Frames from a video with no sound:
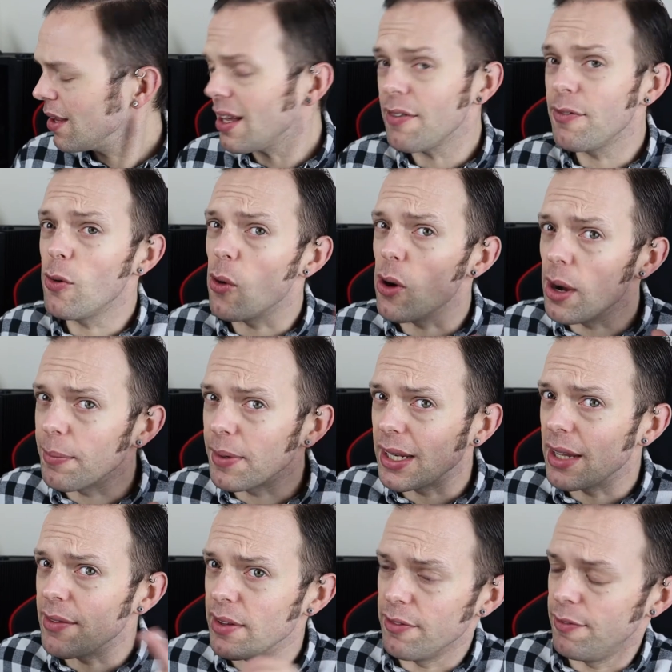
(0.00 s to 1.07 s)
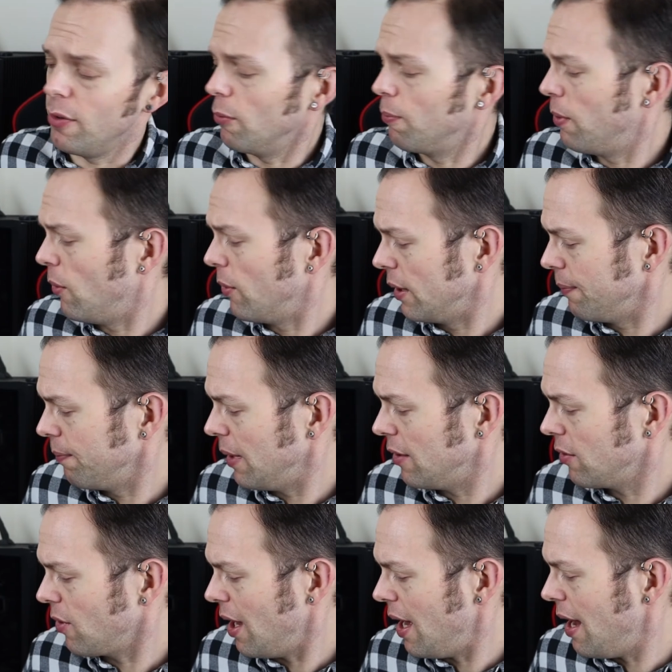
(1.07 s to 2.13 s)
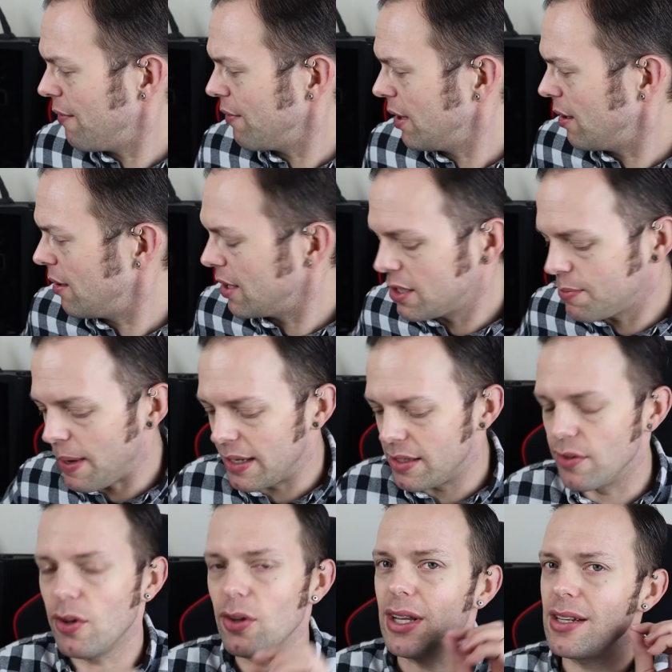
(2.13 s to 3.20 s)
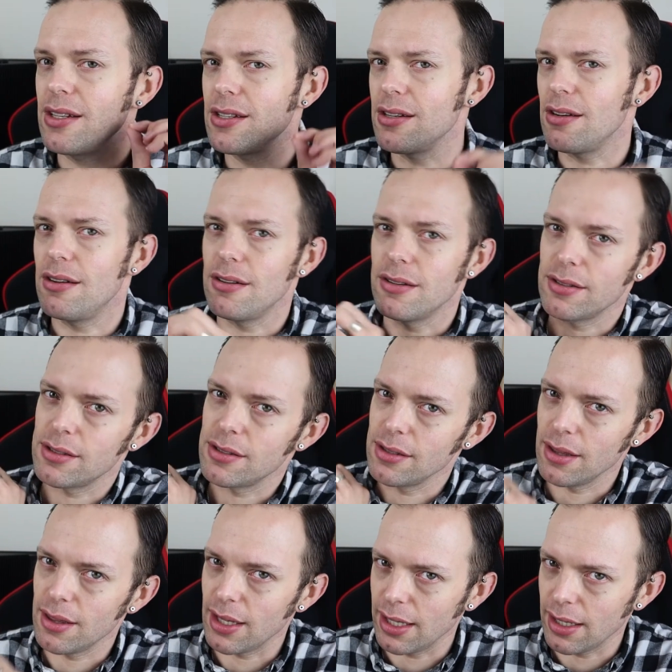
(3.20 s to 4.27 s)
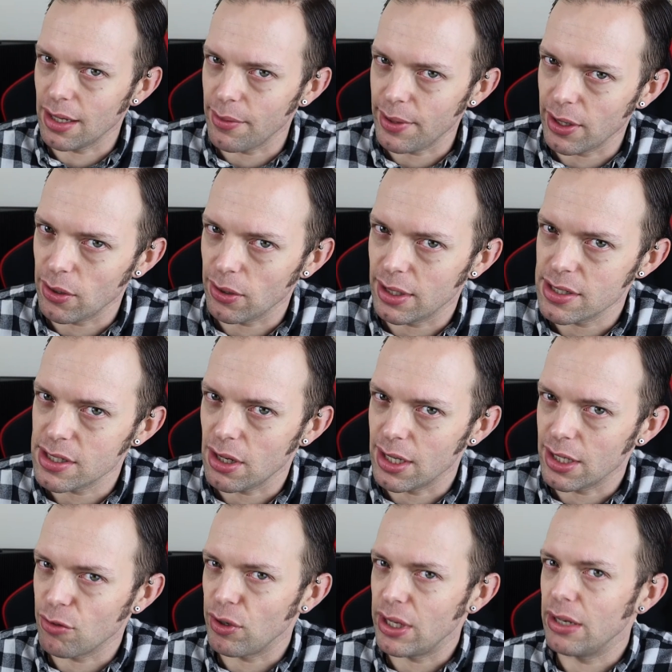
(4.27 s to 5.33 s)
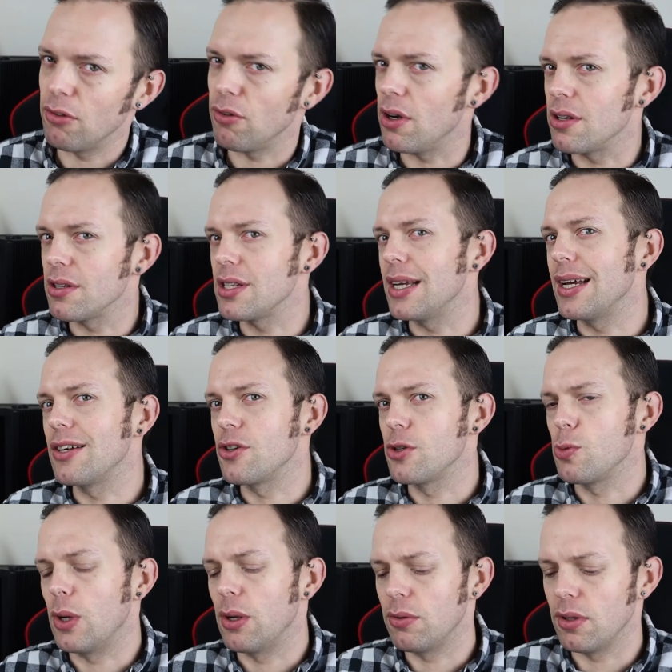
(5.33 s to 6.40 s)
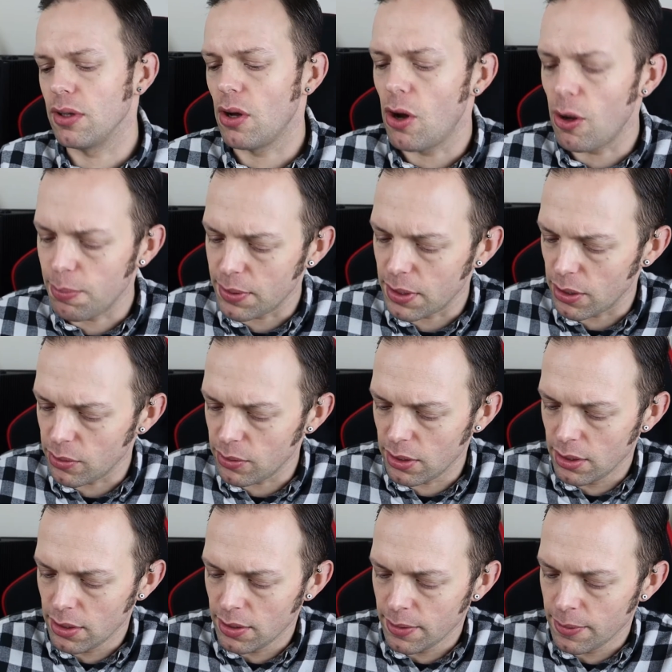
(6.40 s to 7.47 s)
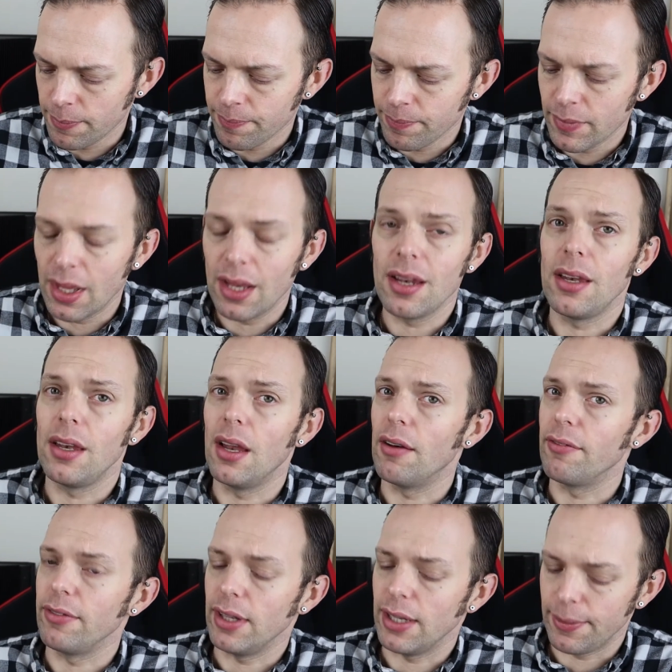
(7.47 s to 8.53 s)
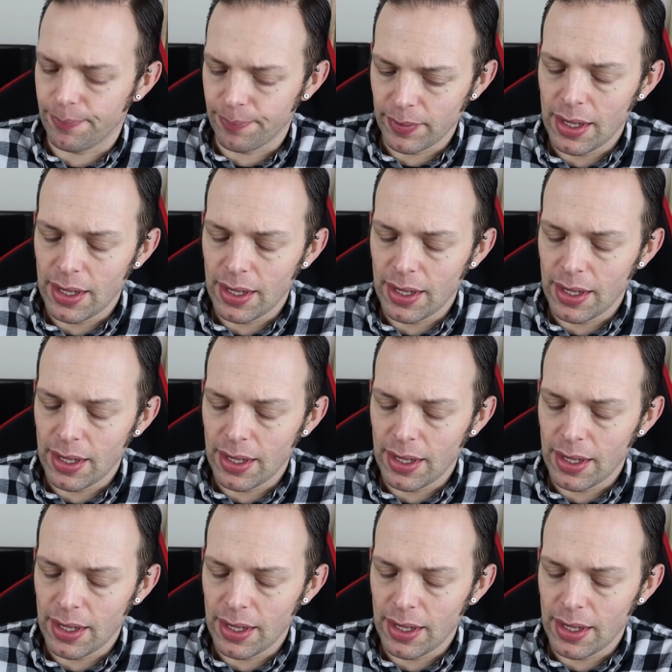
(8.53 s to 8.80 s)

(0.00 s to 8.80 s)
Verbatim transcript: Therefore, I'm going to give it the full point. It's got everything I expect. You've got that Saaz thing going on, that slight green grassy edge as well to the hop note. Lovely.